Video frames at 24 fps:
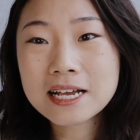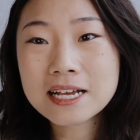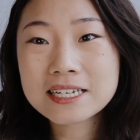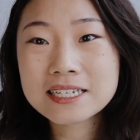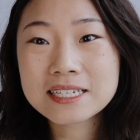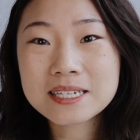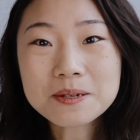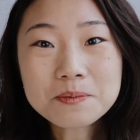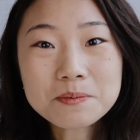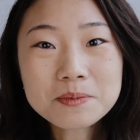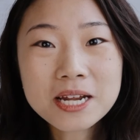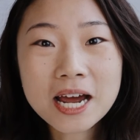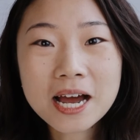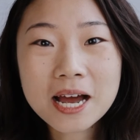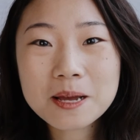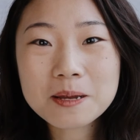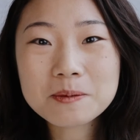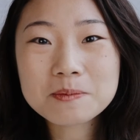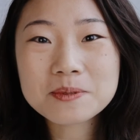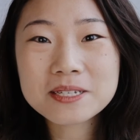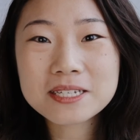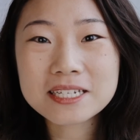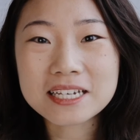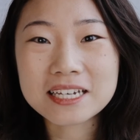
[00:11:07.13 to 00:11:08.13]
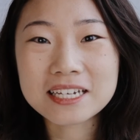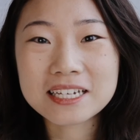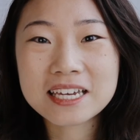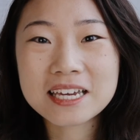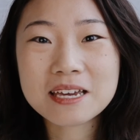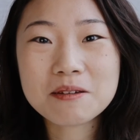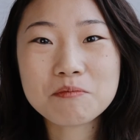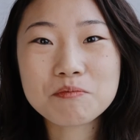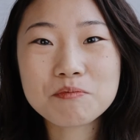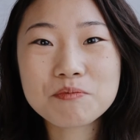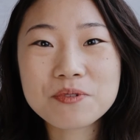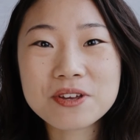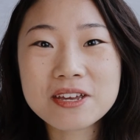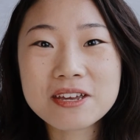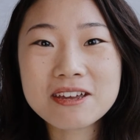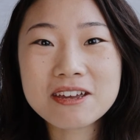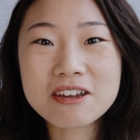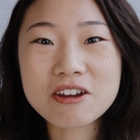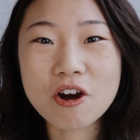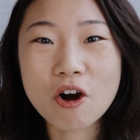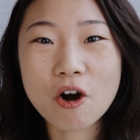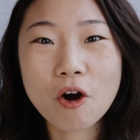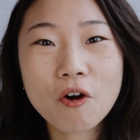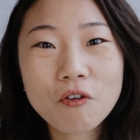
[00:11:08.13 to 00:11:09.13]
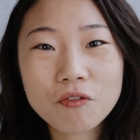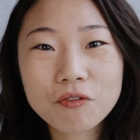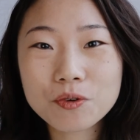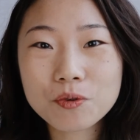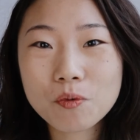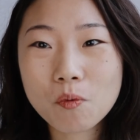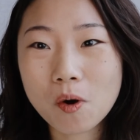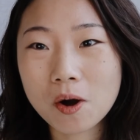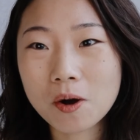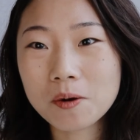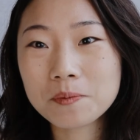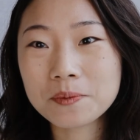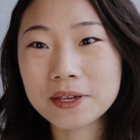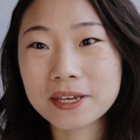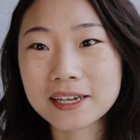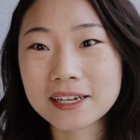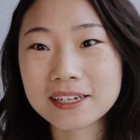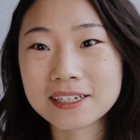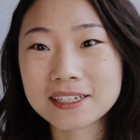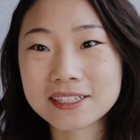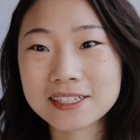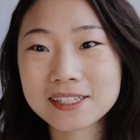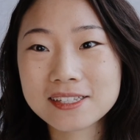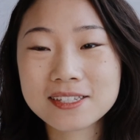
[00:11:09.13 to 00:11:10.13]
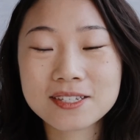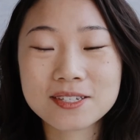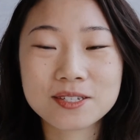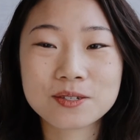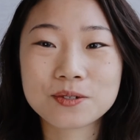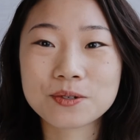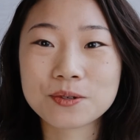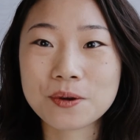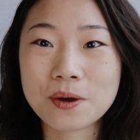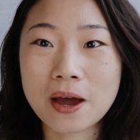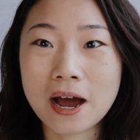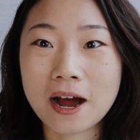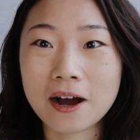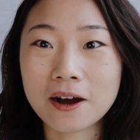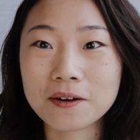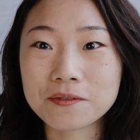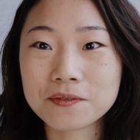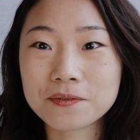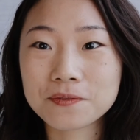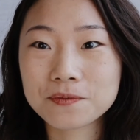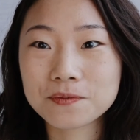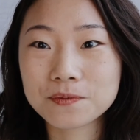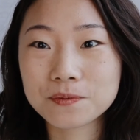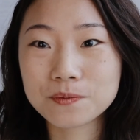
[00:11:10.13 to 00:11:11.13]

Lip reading: sometimes it can be overwhelming to have